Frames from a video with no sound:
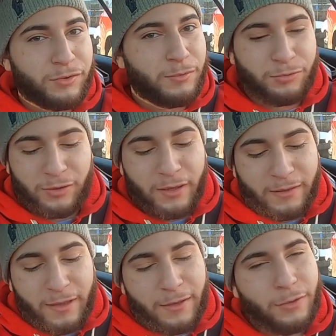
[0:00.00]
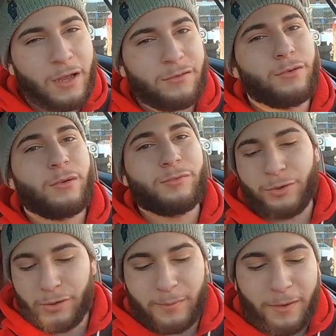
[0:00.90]
some shit like that. You guys know what I'm
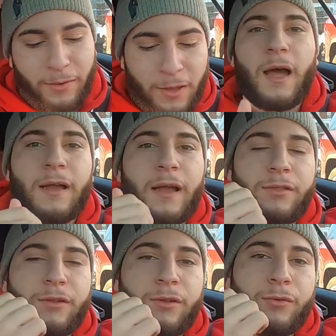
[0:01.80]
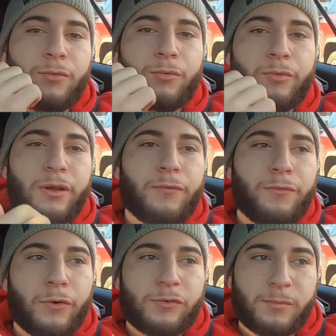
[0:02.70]
talking about. I got the
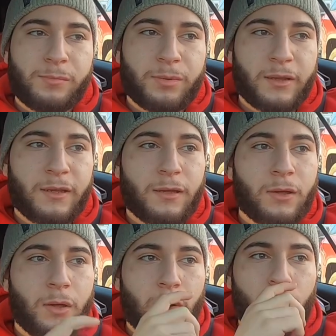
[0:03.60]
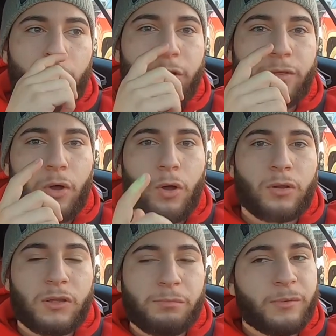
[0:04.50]
reinforcement plate with
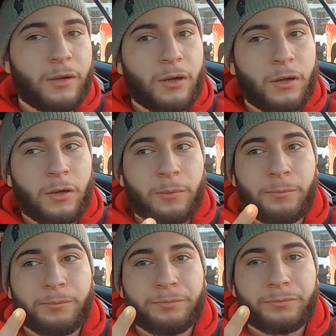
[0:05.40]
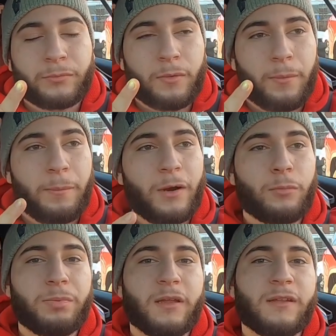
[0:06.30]
all the
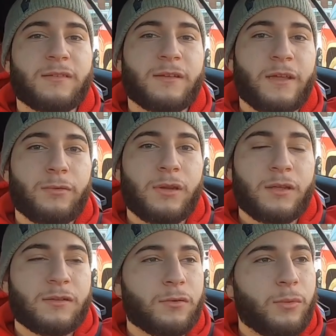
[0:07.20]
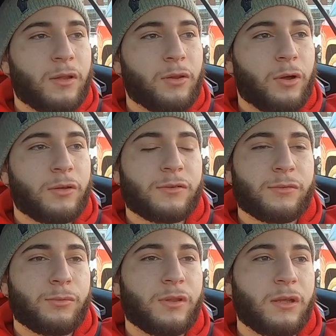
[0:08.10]
metal plates that you need to weld on
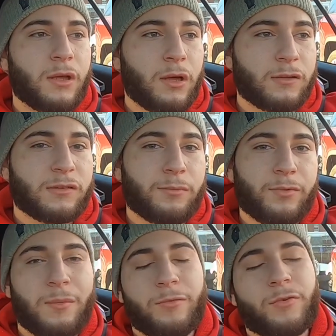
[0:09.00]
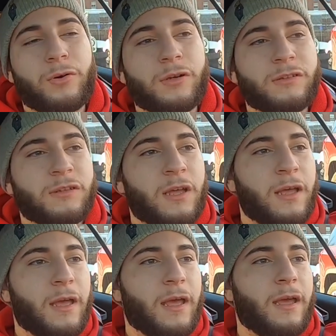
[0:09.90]
to the subframe, of course.
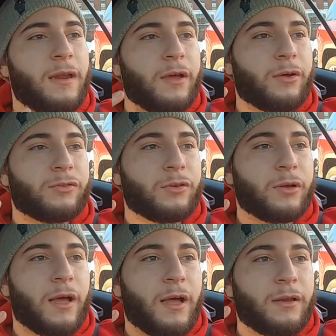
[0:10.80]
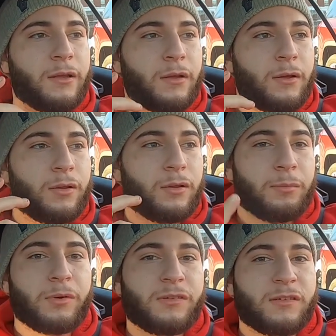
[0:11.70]
And I also got the
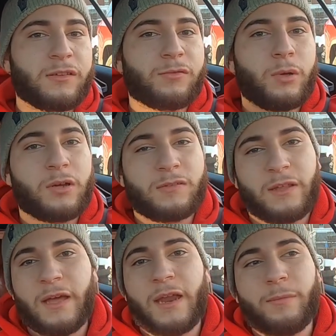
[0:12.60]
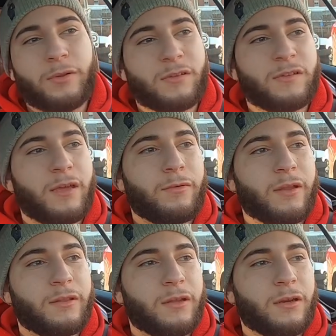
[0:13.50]
bushings as well, because they had them on the site
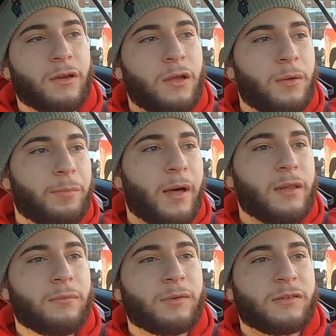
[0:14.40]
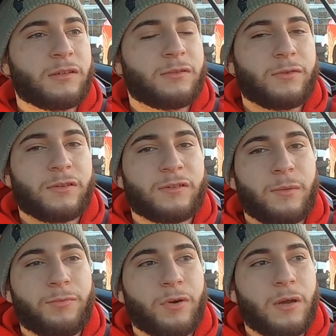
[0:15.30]
right there. Poly bushings for the
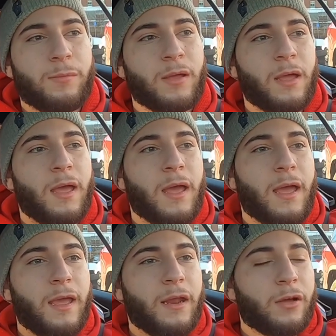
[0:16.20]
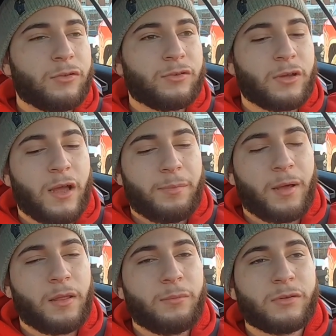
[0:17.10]
subframe, and I also got
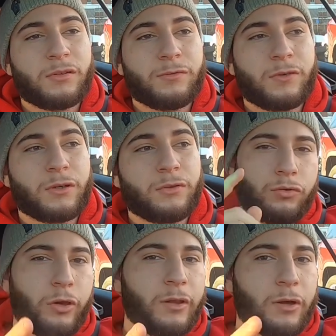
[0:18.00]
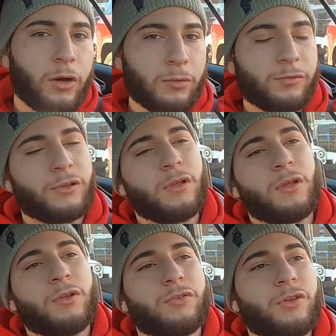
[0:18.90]
poly bushings for the trailing arms.
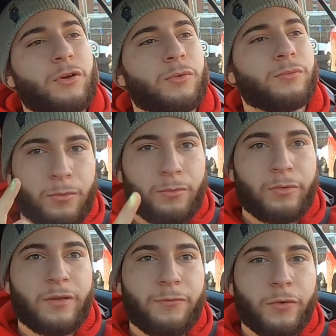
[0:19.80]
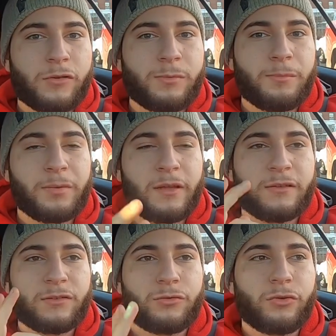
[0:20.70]
So reinforcement
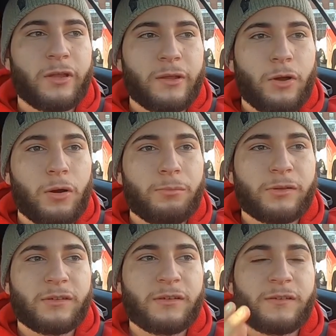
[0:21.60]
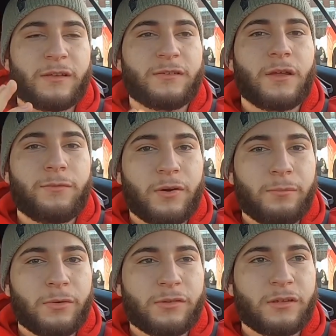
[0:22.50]
plates, trailing arm bushings, and
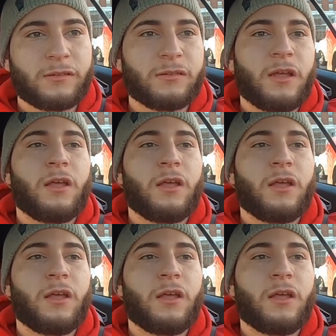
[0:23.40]
subframe bushings,